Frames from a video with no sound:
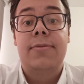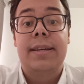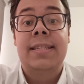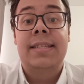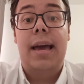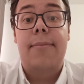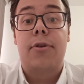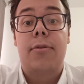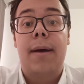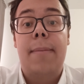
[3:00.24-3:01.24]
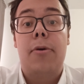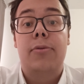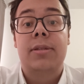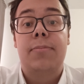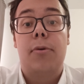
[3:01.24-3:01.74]
FaceTime from
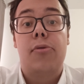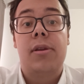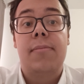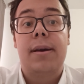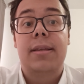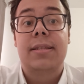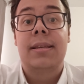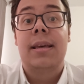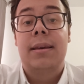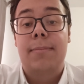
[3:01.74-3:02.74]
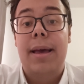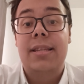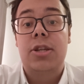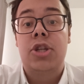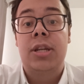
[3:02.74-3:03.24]
Apple's eponymous
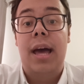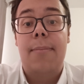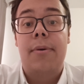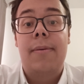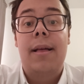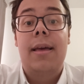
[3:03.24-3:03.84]
messaging app.